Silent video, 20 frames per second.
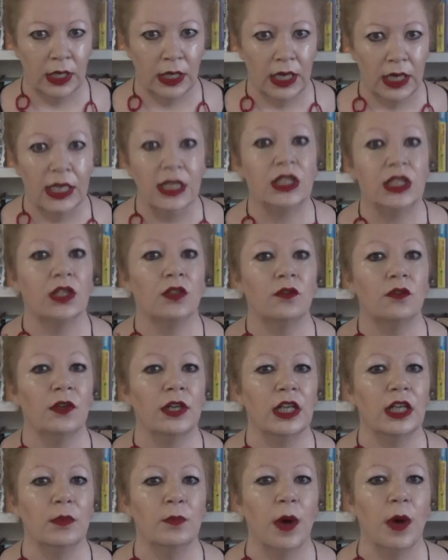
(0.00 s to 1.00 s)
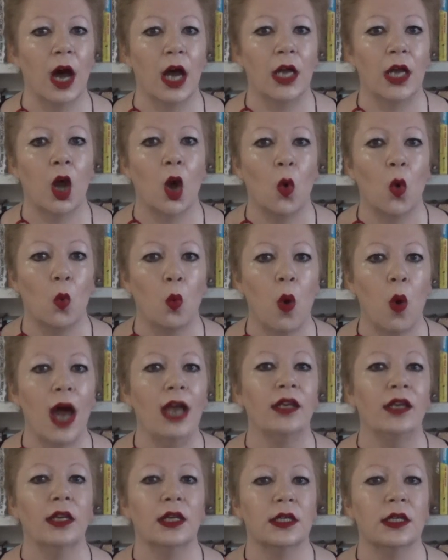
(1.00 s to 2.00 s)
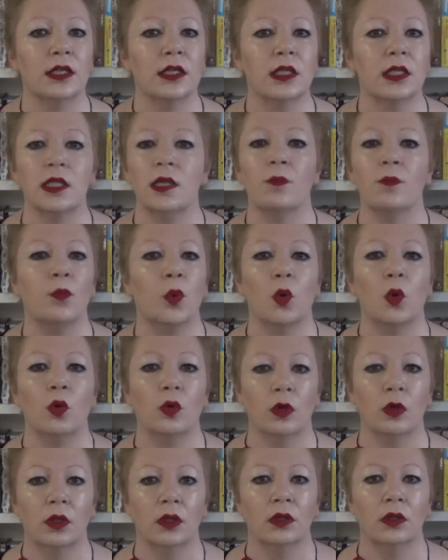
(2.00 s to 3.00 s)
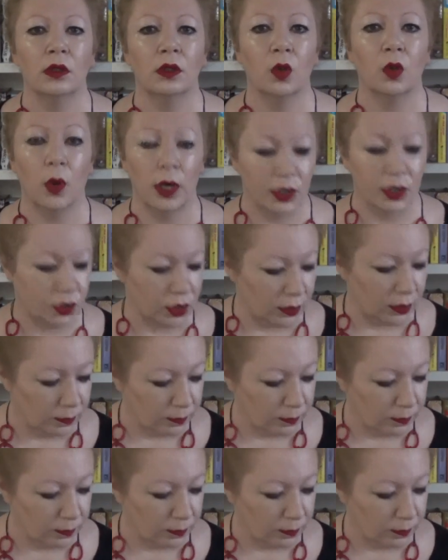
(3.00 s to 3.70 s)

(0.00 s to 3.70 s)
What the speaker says: is configured by one simple question.